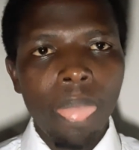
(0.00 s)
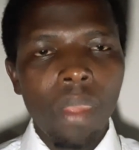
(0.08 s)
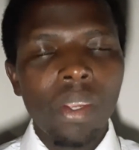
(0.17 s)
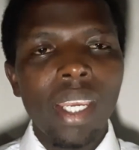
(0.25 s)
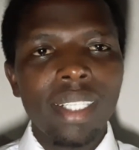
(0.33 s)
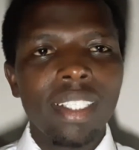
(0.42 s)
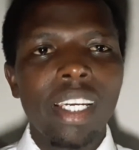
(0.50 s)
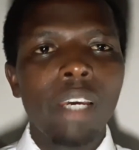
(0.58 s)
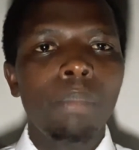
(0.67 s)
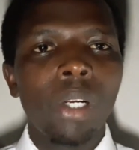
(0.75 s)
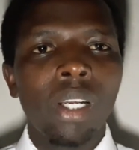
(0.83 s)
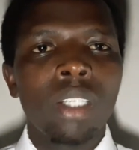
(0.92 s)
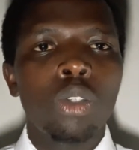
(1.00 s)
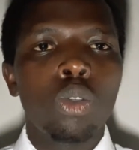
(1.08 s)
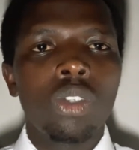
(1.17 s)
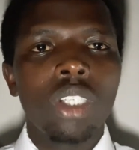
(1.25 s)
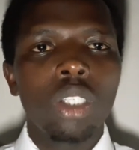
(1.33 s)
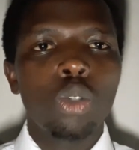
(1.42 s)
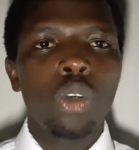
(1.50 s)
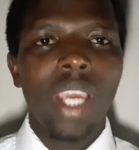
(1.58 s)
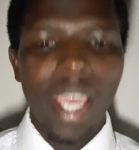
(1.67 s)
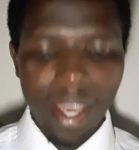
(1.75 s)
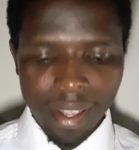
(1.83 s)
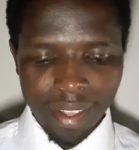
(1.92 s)
He has enabled us to sit
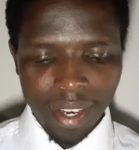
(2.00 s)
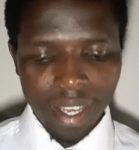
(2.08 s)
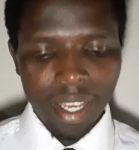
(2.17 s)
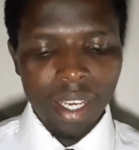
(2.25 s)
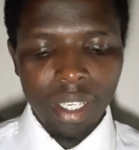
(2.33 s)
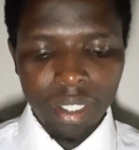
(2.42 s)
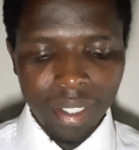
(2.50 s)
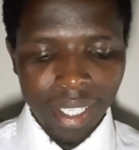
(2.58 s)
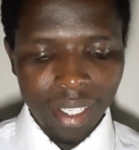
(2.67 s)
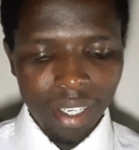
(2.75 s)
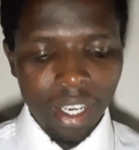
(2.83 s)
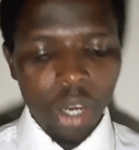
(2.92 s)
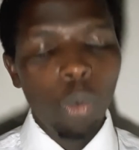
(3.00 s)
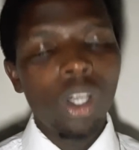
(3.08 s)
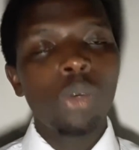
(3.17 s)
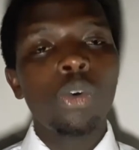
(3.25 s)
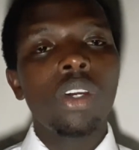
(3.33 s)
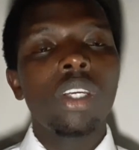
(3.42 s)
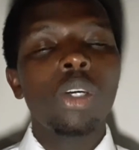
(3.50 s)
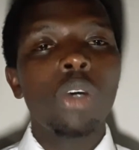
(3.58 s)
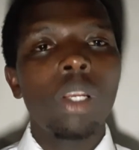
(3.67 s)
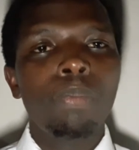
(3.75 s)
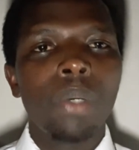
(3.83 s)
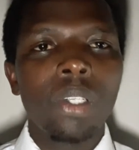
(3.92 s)
together. He said, when he
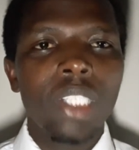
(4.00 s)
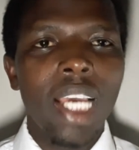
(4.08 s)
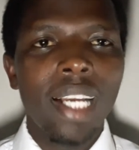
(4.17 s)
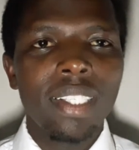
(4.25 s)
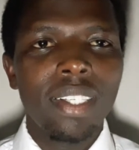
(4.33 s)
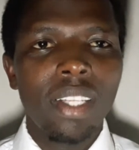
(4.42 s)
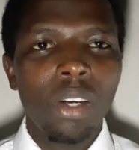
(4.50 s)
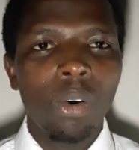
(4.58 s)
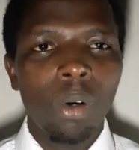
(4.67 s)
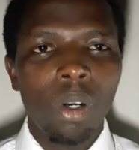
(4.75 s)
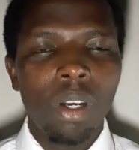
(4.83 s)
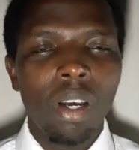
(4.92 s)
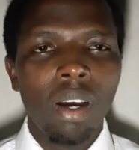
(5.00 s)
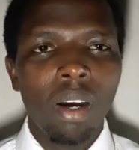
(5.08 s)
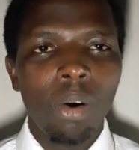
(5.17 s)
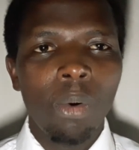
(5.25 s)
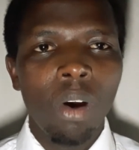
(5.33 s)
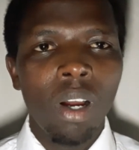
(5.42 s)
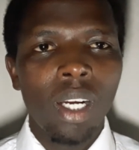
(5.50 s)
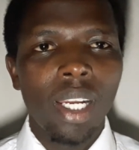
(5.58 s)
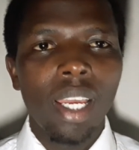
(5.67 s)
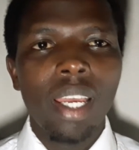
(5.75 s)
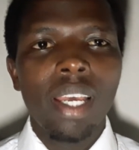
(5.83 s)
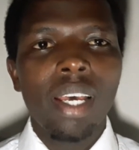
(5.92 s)
will be charging the world,
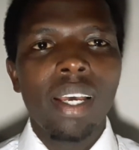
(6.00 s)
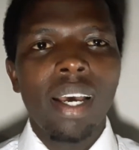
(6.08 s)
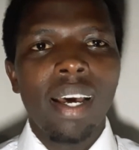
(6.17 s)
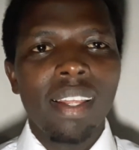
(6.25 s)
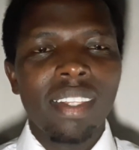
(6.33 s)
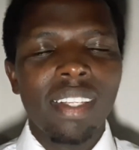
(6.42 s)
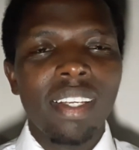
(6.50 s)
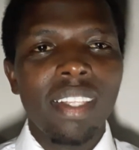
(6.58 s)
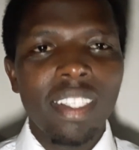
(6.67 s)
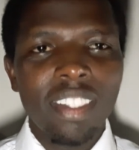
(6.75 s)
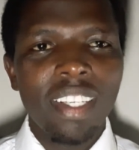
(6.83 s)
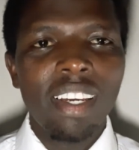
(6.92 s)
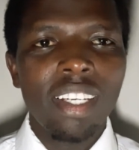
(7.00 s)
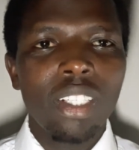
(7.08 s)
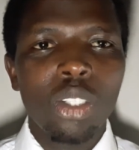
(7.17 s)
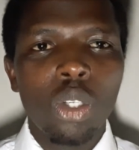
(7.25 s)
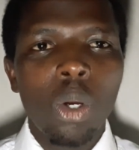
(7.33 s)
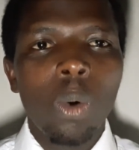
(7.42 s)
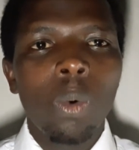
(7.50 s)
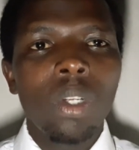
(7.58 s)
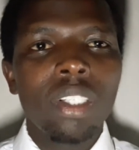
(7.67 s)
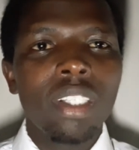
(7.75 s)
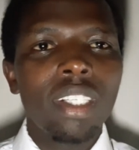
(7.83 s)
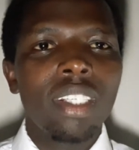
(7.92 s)
the saints will
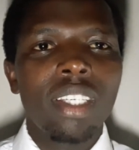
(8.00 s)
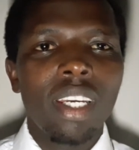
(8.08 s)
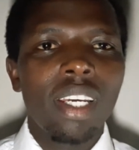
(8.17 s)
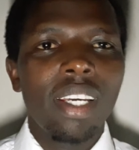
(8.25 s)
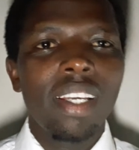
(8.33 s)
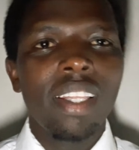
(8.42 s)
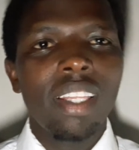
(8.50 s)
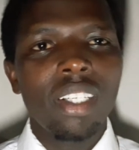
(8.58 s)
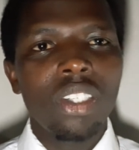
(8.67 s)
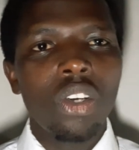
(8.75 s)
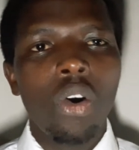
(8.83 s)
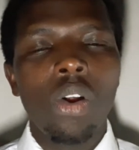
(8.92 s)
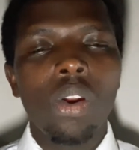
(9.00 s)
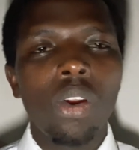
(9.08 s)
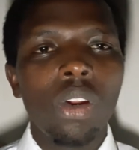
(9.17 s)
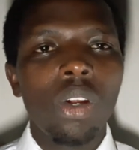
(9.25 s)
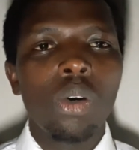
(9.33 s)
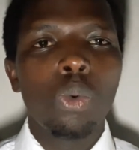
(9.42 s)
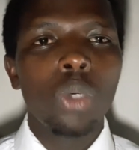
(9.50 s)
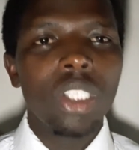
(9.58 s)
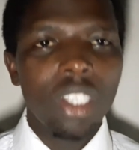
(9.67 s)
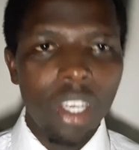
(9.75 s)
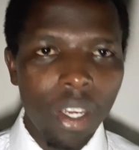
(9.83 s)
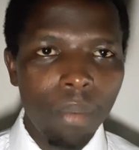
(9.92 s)
sit in the throne with
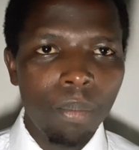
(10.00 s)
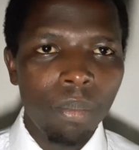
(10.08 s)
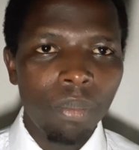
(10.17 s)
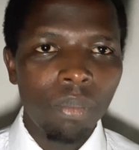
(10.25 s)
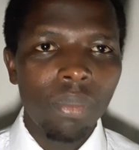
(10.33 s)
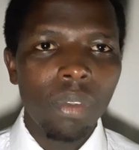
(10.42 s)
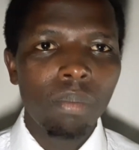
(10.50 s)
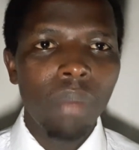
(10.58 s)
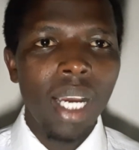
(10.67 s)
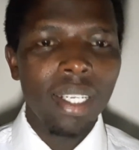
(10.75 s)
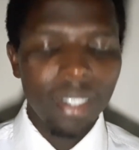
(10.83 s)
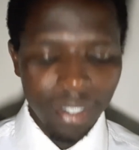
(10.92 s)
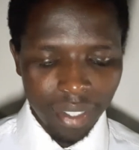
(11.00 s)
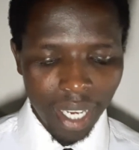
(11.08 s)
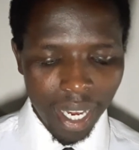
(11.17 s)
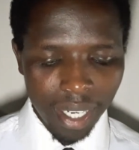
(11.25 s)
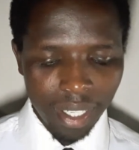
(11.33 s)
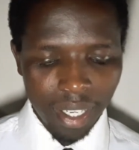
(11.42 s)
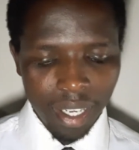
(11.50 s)
him by his side.